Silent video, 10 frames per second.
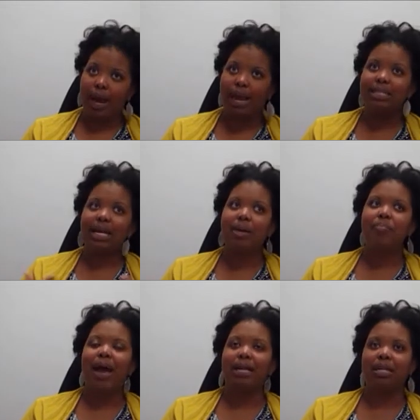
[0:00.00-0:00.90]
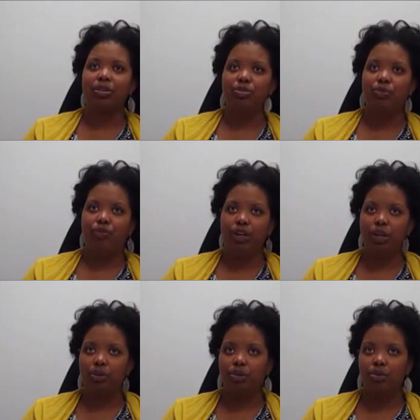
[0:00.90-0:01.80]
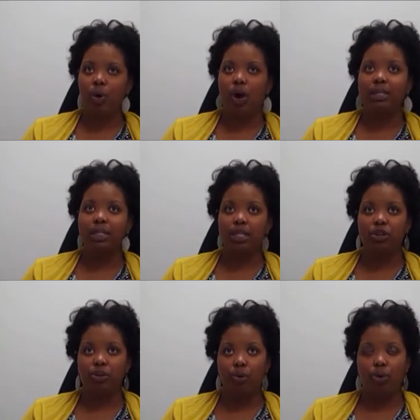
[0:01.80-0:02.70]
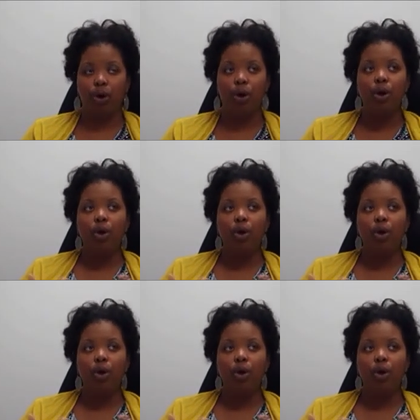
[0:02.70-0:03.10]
How does that impact how you feel you are as a leader, or